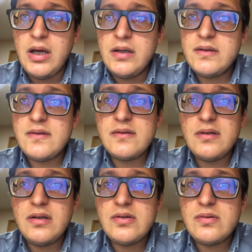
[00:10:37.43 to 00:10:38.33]
these
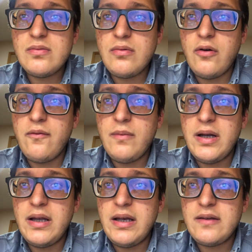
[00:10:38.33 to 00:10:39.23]
results of my
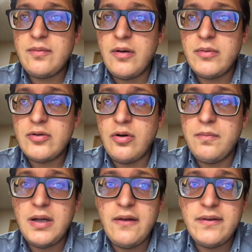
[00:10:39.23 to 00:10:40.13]
experiment
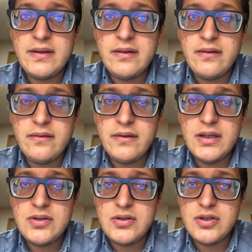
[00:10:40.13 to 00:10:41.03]
comply with the
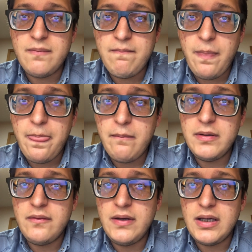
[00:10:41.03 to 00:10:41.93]
relationship
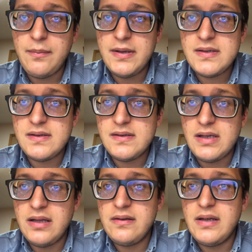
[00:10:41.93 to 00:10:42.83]
between capacitance
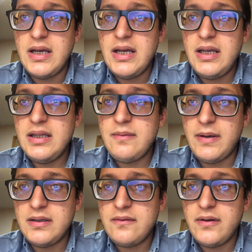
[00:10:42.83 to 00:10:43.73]
and
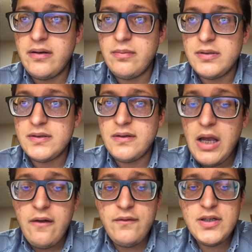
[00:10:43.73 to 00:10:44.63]
independent variables,
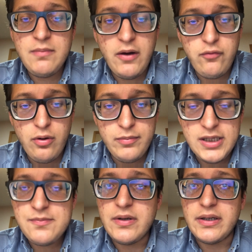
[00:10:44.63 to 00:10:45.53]
which my
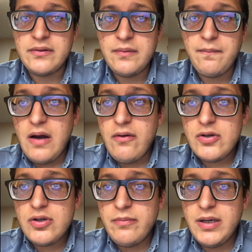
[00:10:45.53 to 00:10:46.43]
formulas predict. There were
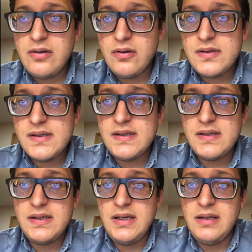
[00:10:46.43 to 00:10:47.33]
some
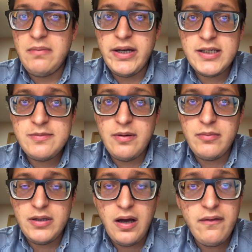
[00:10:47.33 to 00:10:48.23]
inconsistency in my
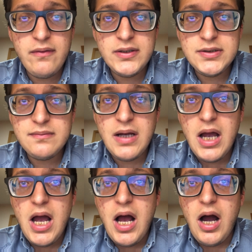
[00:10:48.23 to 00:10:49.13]
experiment. However,
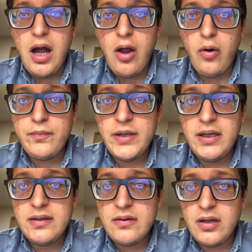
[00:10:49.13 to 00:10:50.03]
I
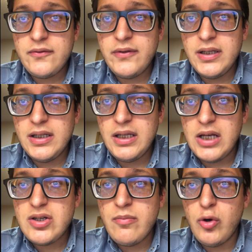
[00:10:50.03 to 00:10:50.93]
obtained not really
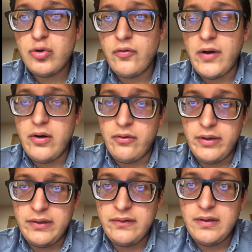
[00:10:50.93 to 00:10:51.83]
large amount of error
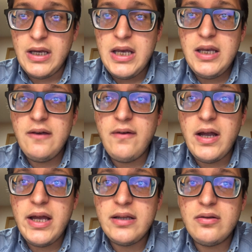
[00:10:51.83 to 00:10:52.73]
rates. If I
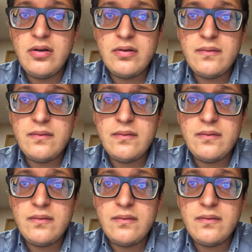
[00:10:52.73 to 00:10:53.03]
had not